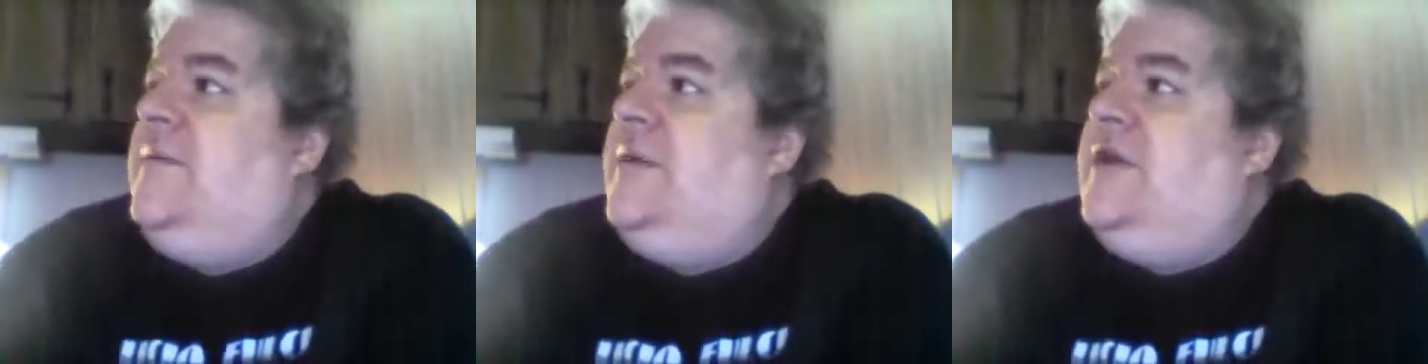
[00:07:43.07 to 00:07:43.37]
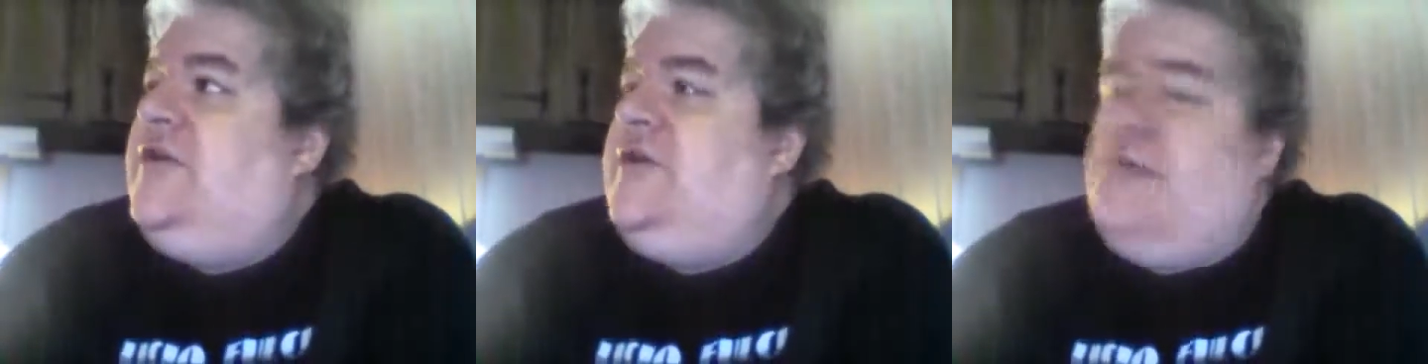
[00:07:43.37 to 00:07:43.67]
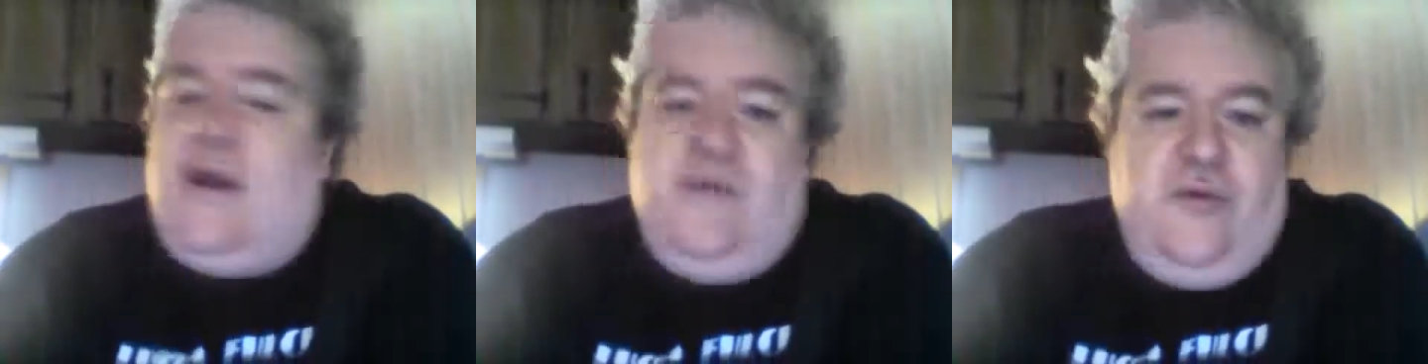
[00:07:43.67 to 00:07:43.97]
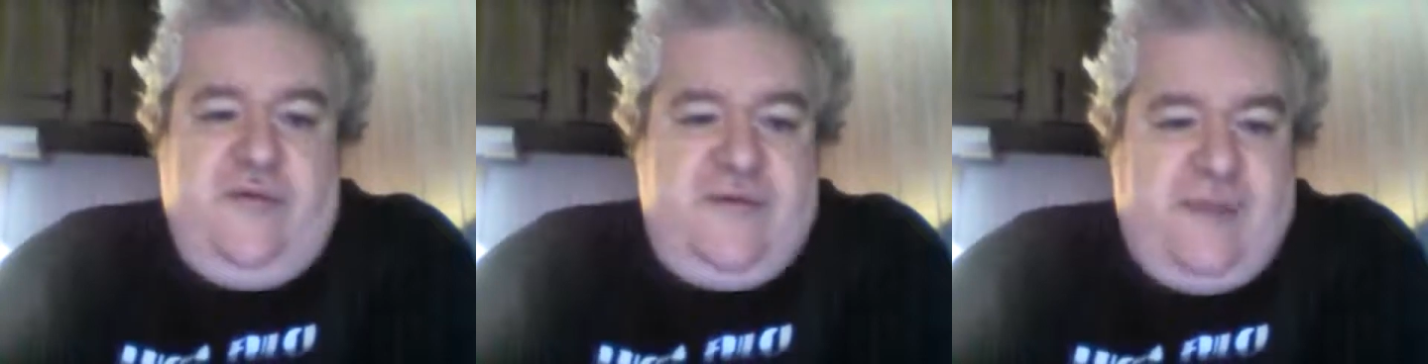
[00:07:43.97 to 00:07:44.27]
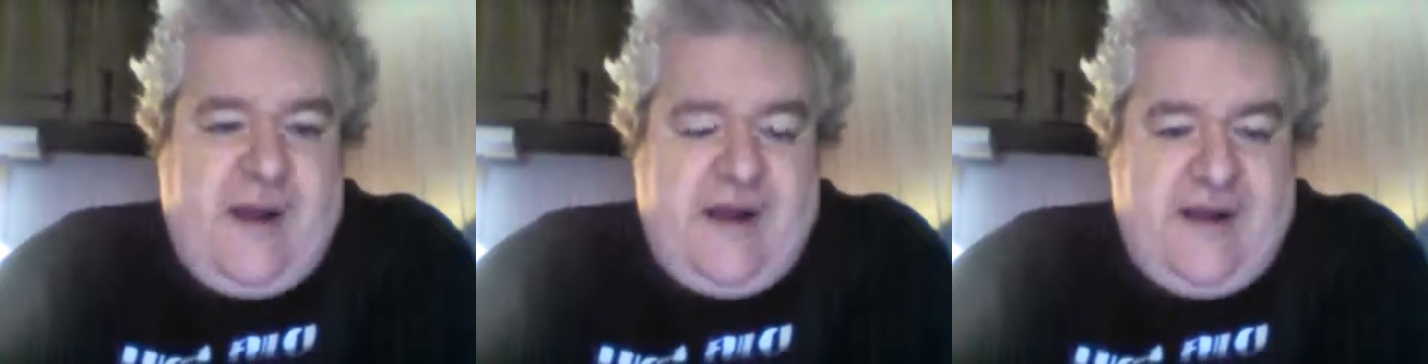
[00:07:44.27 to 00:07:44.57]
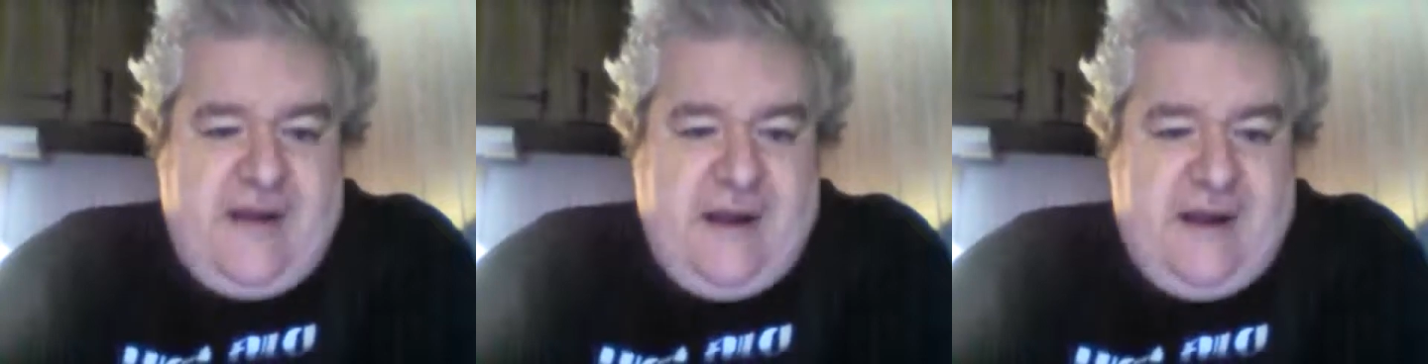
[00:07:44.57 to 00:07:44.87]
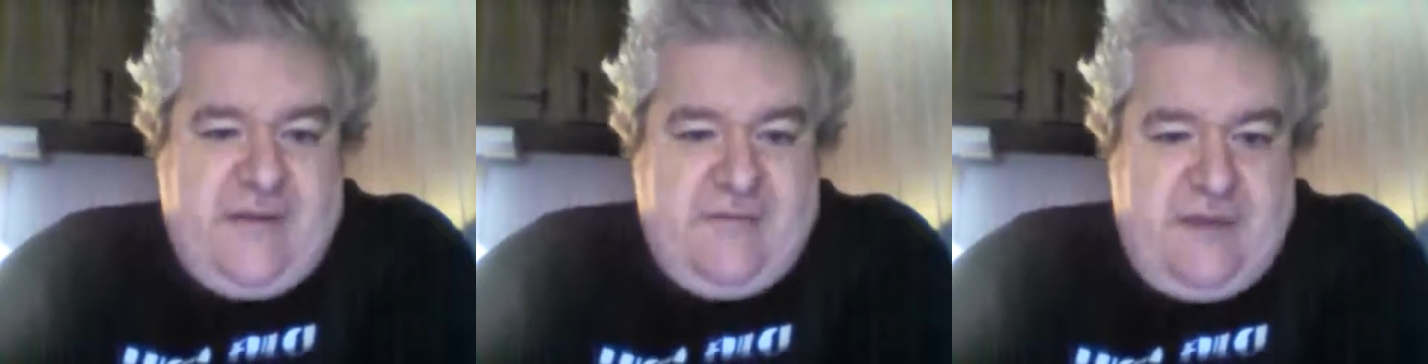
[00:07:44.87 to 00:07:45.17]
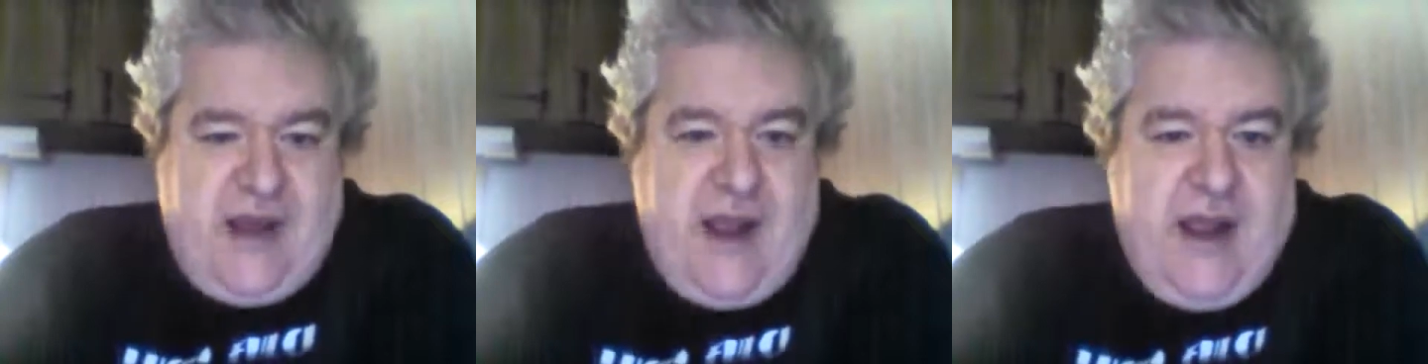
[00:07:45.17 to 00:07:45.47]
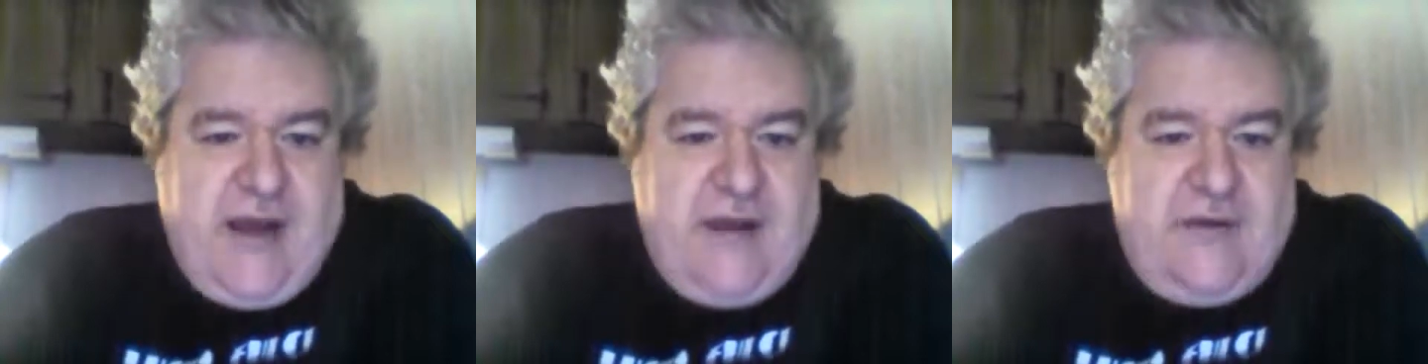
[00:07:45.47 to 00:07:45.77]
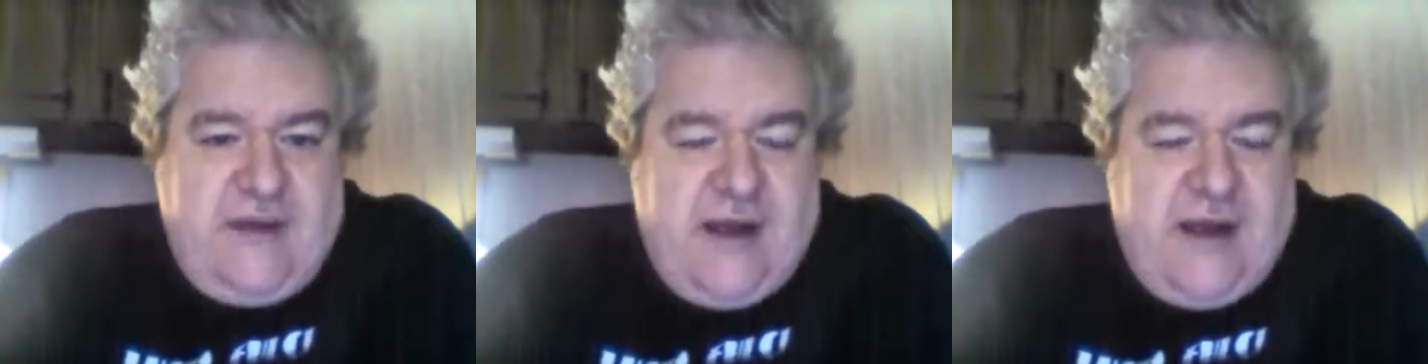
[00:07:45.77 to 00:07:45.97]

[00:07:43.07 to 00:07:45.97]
P G-rated movies back in the eighties,